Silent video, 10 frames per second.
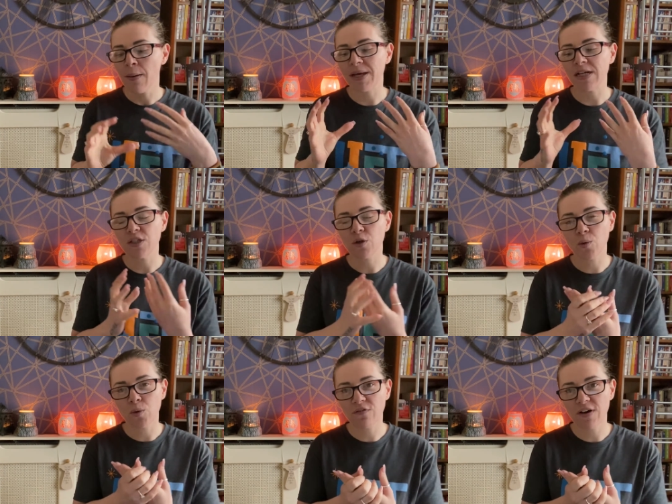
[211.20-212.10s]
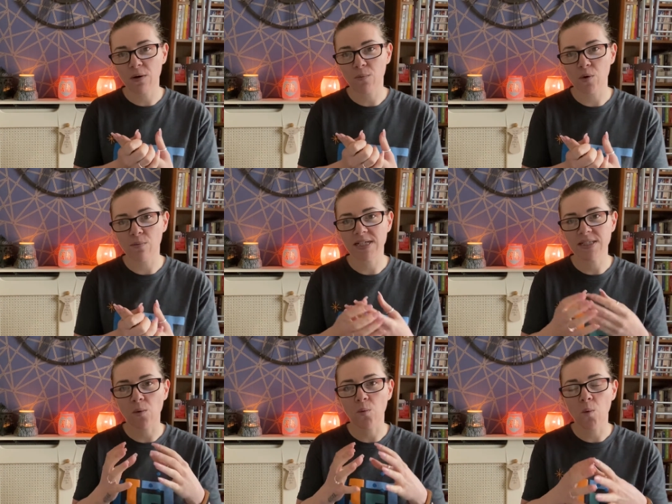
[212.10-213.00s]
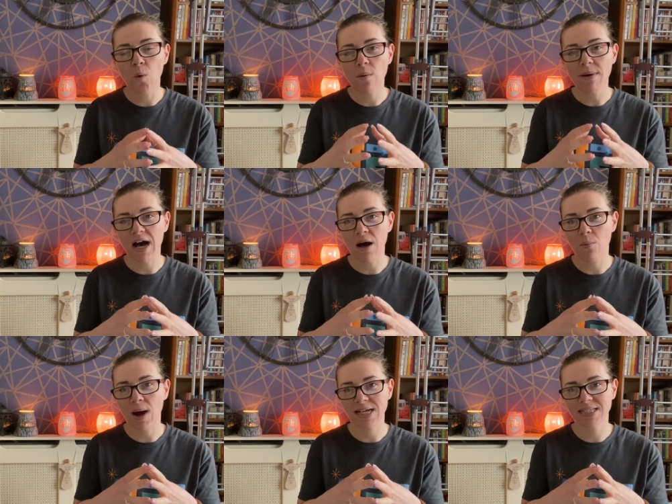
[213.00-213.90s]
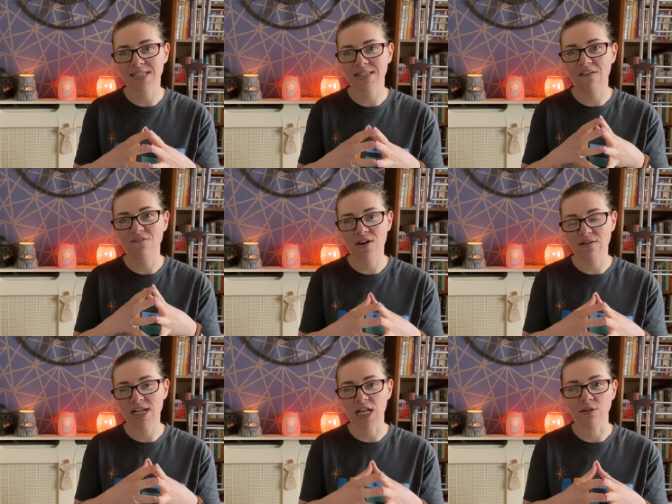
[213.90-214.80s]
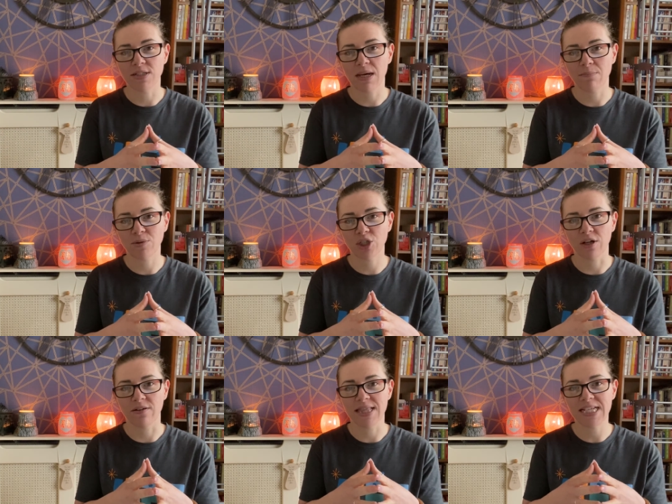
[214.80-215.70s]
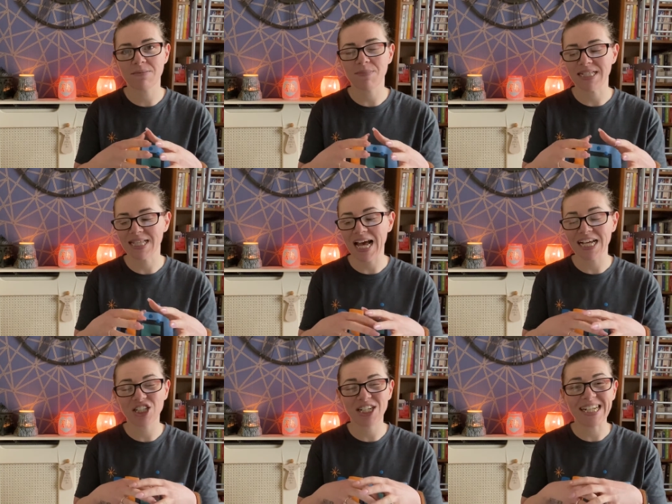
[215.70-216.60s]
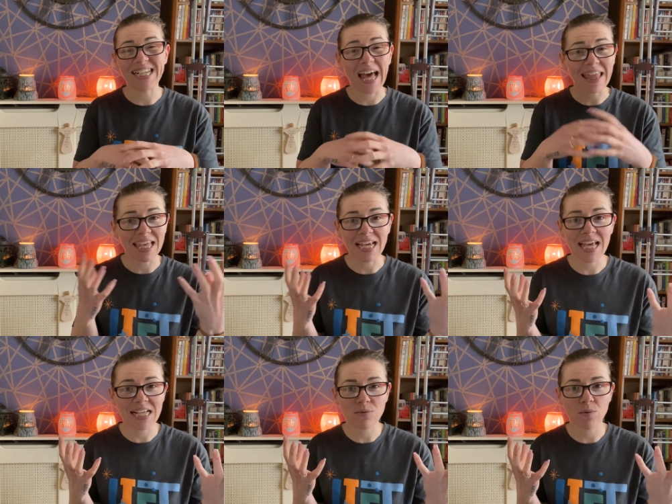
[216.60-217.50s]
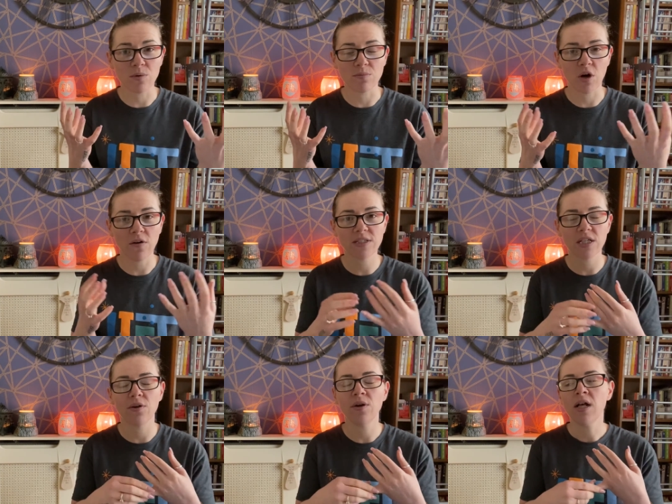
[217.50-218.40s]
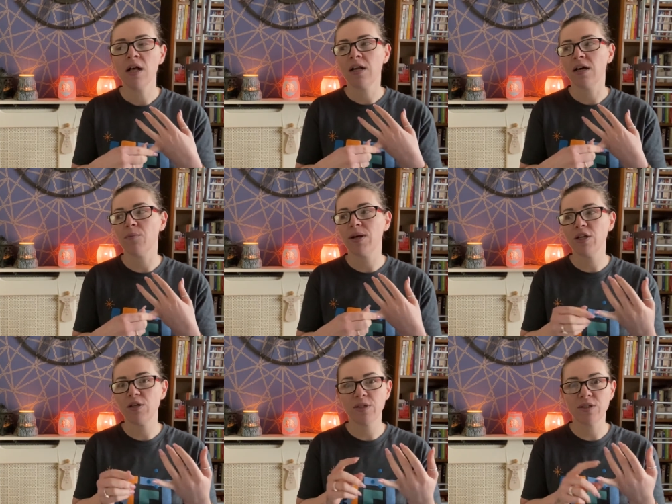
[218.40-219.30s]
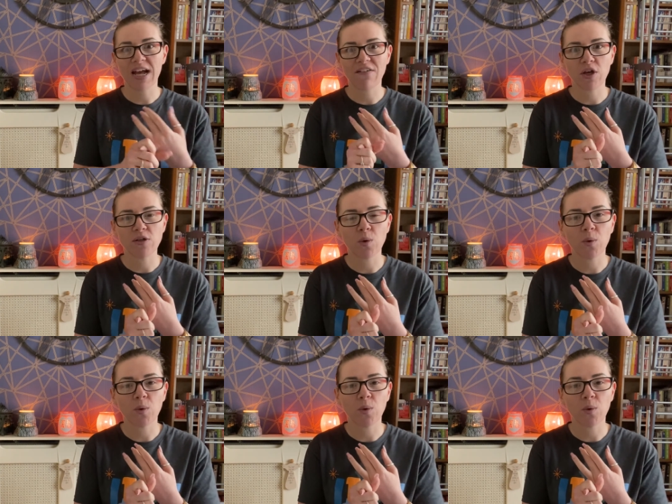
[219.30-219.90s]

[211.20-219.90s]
because all of our warmers warm our waxes at a very low temperature, and this means that actually nothing gets warmed off. So like when you used to have those